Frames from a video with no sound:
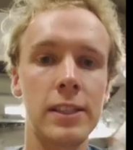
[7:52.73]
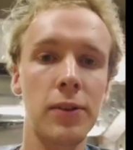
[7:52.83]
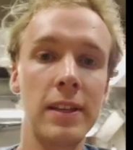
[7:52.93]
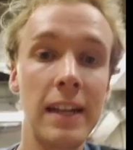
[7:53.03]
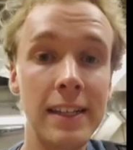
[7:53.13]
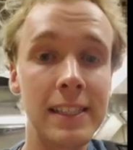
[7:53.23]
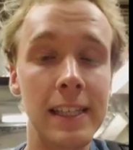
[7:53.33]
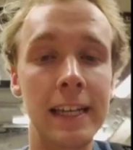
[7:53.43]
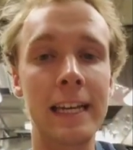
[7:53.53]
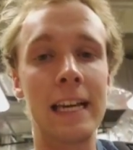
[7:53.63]
so the next
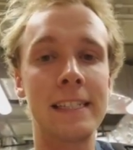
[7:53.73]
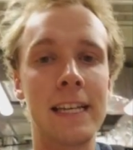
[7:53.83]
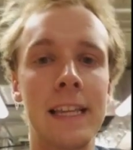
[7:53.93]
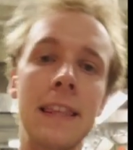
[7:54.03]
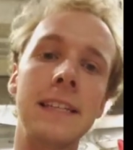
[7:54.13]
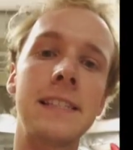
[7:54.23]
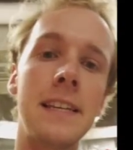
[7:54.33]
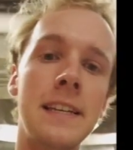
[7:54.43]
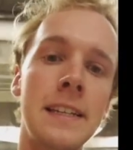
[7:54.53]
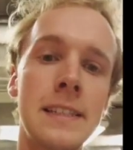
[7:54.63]
thing is that this
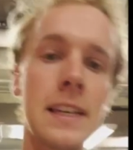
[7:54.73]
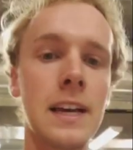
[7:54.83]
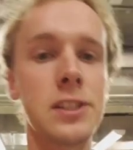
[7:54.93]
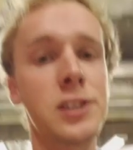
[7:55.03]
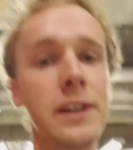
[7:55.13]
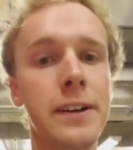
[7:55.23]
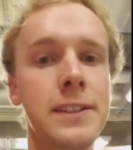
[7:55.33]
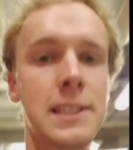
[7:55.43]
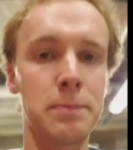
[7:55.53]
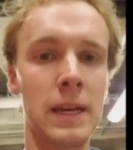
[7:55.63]
is a
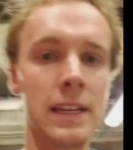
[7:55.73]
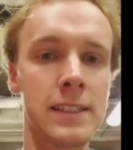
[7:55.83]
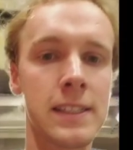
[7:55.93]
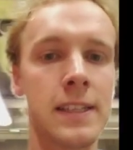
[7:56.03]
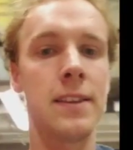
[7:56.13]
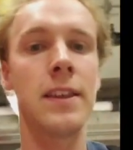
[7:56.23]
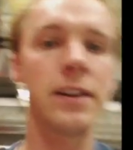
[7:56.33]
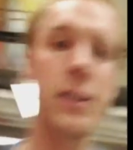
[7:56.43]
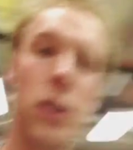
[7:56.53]
shared space. There's